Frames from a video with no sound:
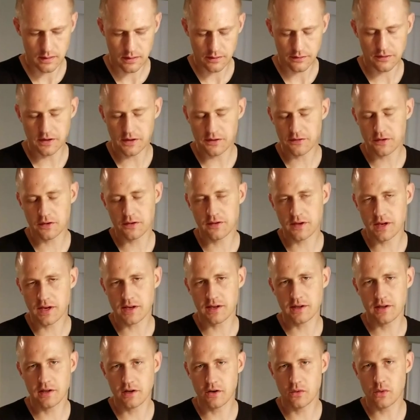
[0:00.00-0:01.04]
So this could
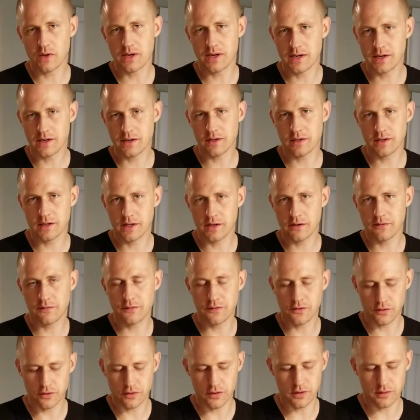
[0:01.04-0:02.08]
take a little while if
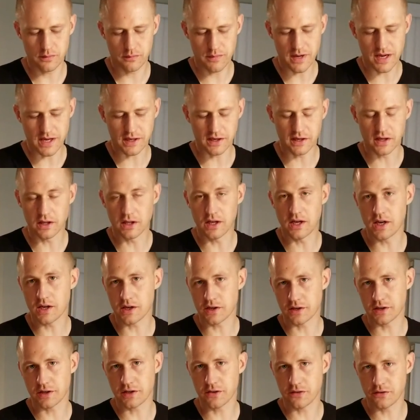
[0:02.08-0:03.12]
you're making a
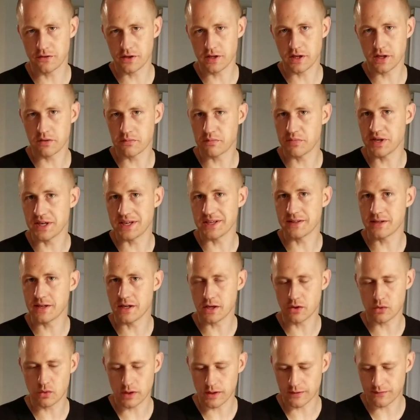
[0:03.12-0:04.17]
lager, because you got to bring it
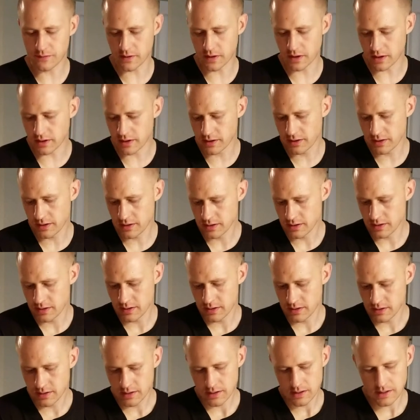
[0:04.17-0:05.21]
down quite far.
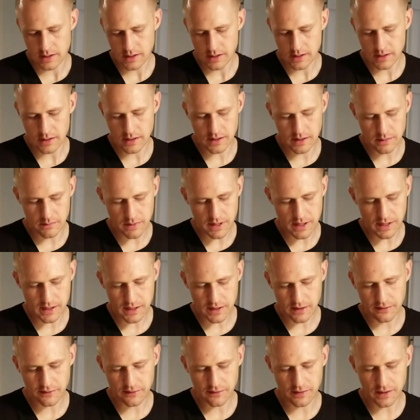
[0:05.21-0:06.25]
In my
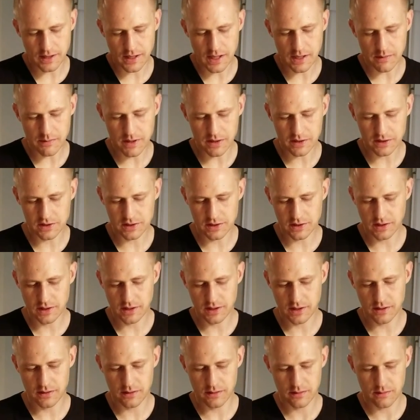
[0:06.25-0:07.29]
case, I'm
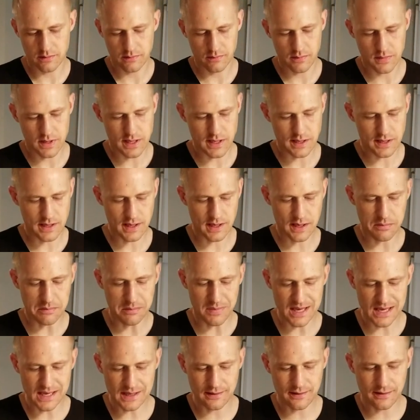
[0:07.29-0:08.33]
actually making a
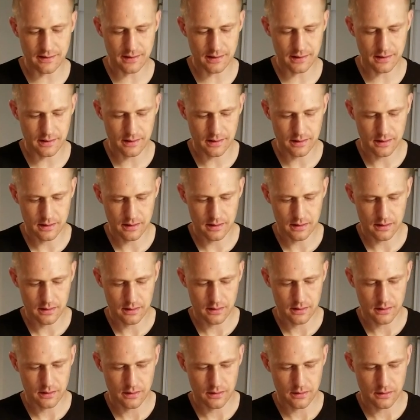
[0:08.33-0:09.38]
mead,
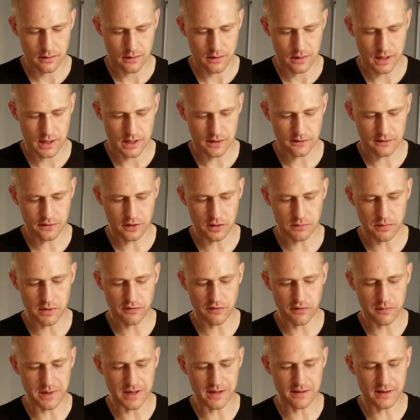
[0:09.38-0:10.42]
and it's going to be
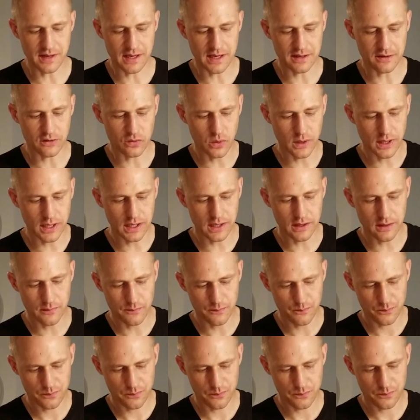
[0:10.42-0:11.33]
fermenting at 20.